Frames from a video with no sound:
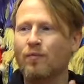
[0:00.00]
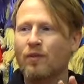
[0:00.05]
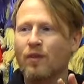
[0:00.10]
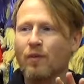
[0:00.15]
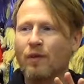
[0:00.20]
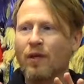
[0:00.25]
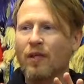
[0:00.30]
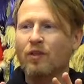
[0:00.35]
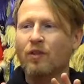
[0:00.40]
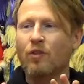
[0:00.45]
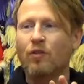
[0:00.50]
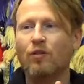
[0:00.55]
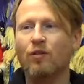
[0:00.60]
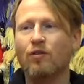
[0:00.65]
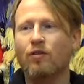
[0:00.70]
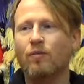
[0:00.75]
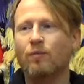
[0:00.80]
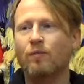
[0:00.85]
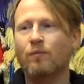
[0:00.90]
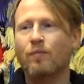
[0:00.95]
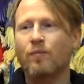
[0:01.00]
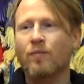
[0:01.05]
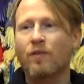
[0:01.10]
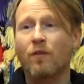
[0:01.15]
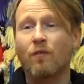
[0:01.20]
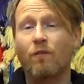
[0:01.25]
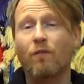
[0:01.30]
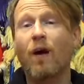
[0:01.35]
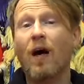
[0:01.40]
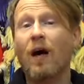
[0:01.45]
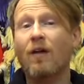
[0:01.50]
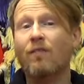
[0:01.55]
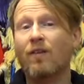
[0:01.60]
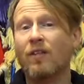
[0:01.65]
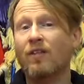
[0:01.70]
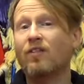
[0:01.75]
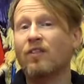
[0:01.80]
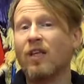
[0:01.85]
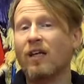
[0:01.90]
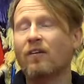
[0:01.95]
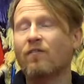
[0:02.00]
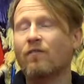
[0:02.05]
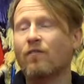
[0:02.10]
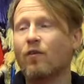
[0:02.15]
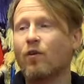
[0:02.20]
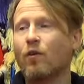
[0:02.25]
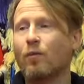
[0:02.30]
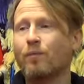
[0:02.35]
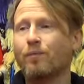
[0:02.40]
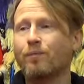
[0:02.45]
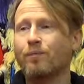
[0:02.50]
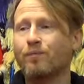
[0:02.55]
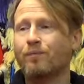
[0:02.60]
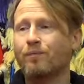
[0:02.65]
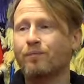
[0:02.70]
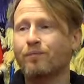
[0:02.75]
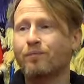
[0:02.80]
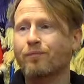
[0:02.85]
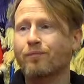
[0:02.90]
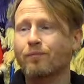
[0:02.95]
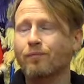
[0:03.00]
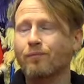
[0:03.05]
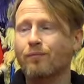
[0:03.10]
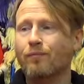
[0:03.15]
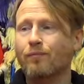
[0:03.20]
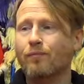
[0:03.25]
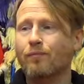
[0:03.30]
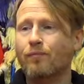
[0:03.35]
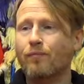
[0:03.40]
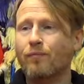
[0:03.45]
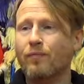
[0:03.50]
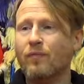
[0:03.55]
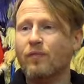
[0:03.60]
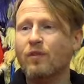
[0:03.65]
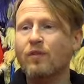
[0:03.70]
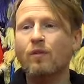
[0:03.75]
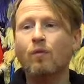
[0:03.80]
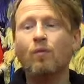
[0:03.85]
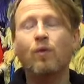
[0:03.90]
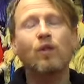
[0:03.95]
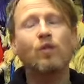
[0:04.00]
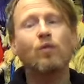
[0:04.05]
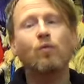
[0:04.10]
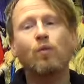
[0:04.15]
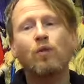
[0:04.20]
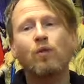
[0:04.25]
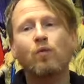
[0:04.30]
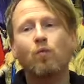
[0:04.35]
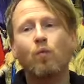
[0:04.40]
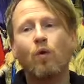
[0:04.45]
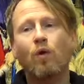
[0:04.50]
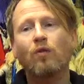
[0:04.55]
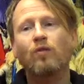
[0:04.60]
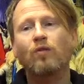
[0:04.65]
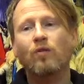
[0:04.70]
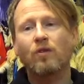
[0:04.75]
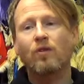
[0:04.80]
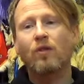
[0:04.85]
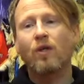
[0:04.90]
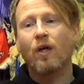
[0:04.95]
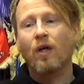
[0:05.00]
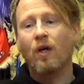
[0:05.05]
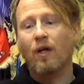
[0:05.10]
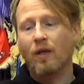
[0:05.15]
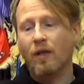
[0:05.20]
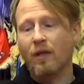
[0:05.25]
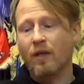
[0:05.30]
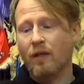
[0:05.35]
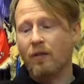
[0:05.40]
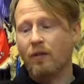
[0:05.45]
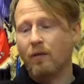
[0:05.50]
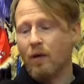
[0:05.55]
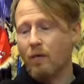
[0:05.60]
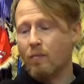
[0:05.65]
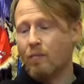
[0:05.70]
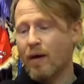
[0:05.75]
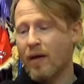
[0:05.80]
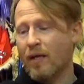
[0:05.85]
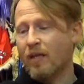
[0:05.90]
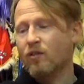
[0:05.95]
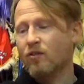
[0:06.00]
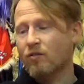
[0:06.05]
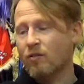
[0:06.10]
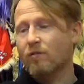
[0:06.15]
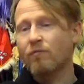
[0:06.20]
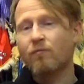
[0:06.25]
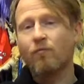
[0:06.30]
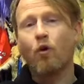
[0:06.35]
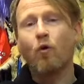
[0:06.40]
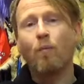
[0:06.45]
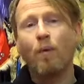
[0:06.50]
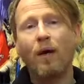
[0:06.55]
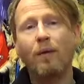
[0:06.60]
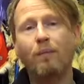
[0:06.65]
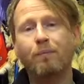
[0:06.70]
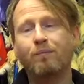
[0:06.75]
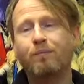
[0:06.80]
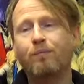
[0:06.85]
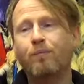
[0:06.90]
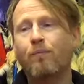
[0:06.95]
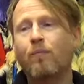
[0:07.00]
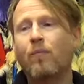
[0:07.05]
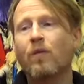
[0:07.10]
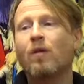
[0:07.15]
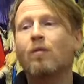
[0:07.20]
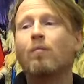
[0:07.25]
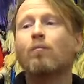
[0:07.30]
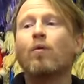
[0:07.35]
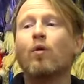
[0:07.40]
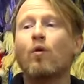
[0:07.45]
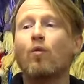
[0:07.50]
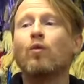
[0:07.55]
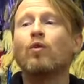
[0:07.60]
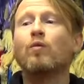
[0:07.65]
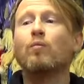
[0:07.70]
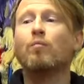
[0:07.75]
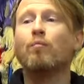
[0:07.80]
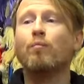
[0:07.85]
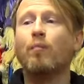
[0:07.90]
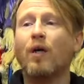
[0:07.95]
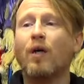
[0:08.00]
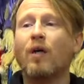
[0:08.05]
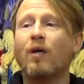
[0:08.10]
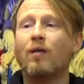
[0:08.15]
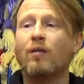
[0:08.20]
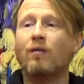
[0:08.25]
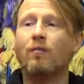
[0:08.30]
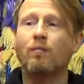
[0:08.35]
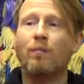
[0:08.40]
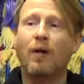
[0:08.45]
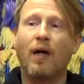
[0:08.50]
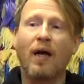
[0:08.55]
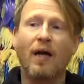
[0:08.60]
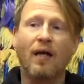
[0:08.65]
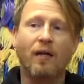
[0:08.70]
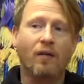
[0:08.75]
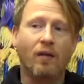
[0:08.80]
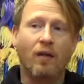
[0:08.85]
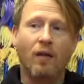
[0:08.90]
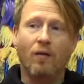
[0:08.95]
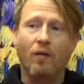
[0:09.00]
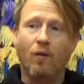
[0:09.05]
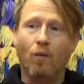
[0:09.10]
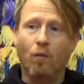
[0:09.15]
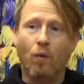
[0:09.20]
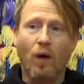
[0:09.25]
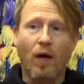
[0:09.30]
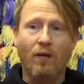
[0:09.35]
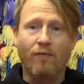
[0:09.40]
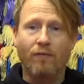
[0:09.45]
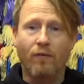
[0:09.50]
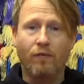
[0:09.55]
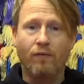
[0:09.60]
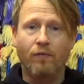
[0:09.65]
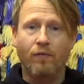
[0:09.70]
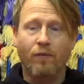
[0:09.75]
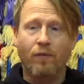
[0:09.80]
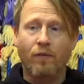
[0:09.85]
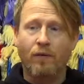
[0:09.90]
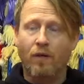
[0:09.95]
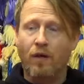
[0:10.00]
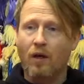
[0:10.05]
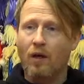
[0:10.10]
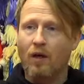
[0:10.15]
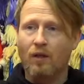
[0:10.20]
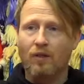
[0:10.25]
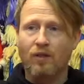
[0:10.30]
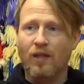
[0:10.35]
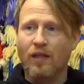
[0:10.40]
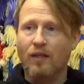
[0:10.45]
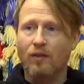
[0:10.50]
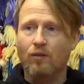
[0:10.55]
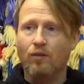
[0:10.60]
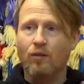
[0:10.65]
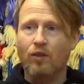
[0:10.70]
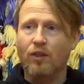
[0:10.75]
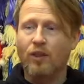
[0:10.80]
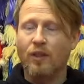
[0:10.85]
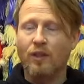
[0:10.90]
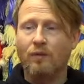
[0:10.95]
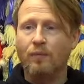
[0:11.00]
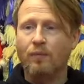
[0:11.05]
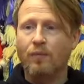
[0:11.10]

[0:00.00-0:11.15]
Okay, so there's the 5 insect form, which was once in a manuscript format, but was burned by the wife of Chan Yu Chi